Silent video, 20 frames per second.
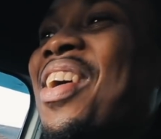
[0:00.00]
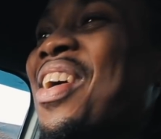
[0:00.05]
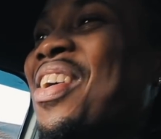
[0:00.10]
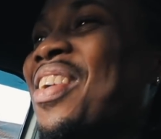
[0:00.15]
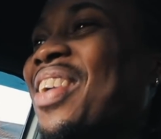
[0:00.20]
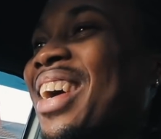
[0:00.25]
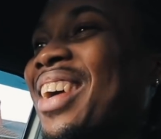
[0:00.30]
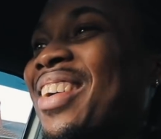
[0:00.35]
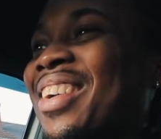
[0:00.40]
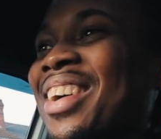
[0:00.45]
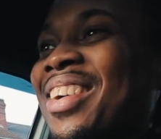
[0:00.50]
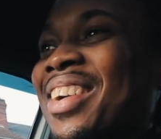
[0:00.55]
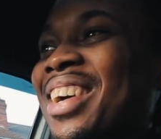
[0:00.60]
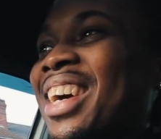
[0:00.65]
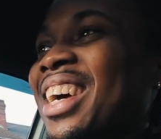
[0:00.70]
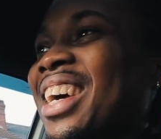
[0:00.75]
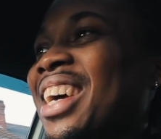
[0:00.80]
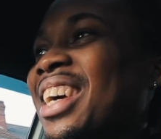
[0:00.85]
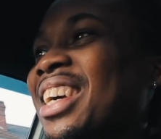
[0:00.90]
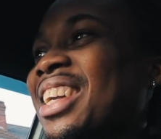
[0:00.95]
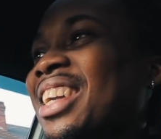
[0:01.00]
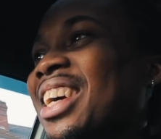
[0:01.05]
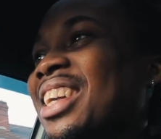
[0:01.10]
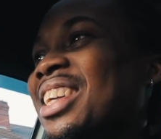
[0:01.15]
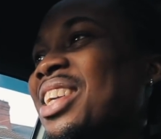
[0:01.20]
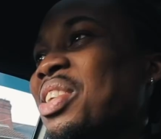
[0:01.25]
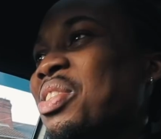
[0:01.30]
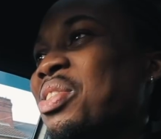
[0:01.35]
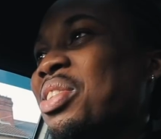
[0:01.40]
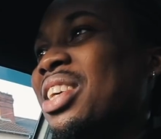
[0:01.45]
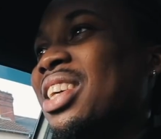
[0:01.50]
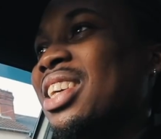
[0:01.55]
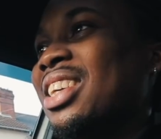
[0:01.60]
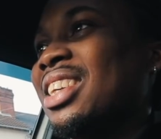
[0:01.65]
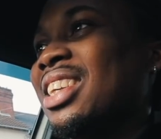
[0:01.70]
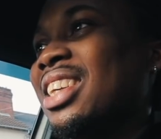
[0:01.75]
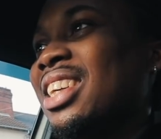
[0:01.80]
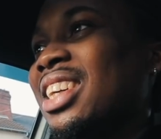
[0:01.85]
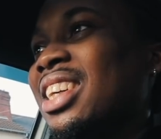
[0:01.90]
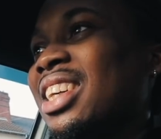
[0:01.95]
Wait. That didn't work.
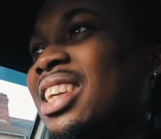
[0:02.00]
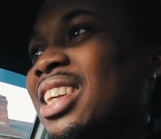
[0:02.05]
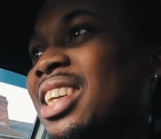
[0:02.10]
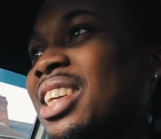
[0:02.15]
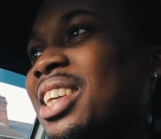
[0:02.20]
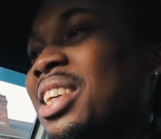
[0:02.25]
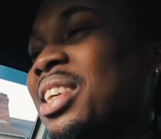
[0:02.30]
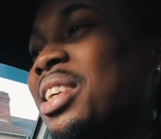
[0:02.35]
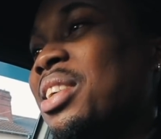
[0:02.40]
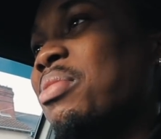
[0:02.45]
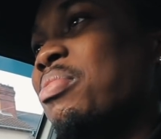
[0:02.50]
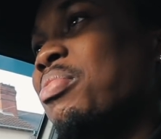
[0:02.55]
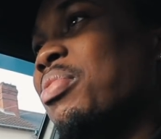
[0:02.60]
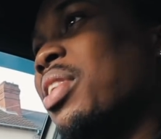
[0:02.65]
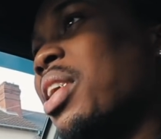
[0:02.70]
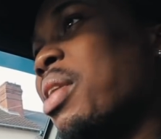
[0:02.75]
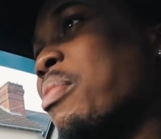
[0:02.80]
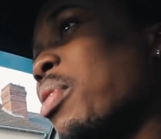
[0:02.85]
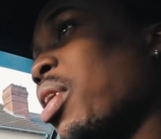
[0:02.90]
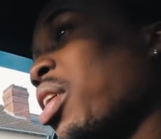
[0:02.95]
Okay, I'm